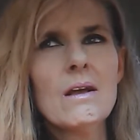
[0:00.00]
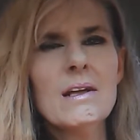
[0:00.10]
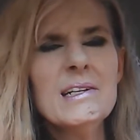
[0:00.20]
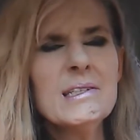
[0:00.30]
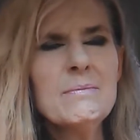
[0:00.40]

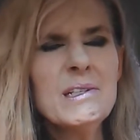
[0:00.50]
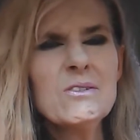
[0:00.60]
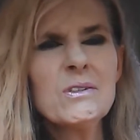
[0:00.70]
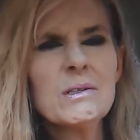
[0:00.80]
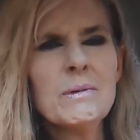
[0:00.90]
That's a
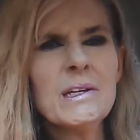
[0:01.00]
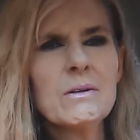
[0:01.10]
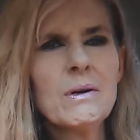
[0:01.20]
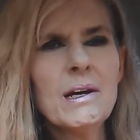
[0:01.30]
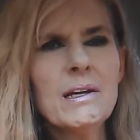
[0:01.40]
mystery to me in
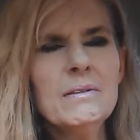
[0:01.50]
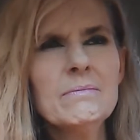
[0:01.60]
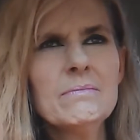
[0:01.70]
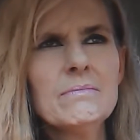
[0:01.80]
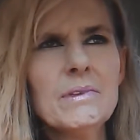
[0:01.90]
a way.
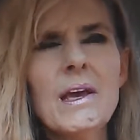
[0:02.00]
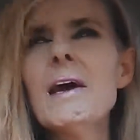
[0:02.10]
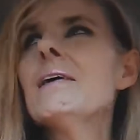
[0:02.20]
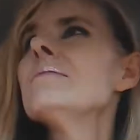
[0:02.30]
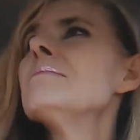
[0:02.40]

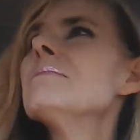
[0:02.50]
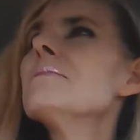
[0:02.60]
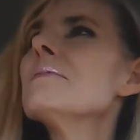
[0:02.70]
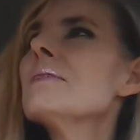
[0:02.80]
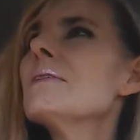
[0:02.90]
Yeah,
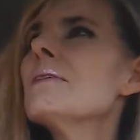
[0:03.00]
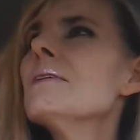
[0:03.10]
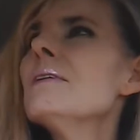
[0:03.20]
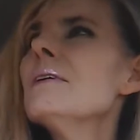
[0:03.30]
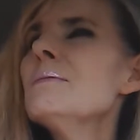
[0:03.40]

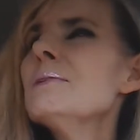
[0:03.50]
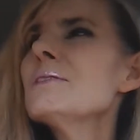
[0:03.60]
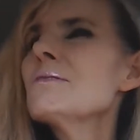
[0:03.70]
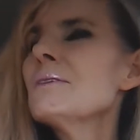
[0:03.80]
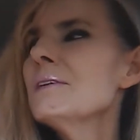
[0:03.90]
a
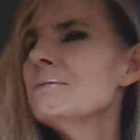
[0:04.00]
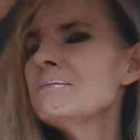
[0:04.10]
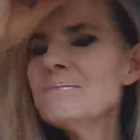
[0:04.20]
mystery.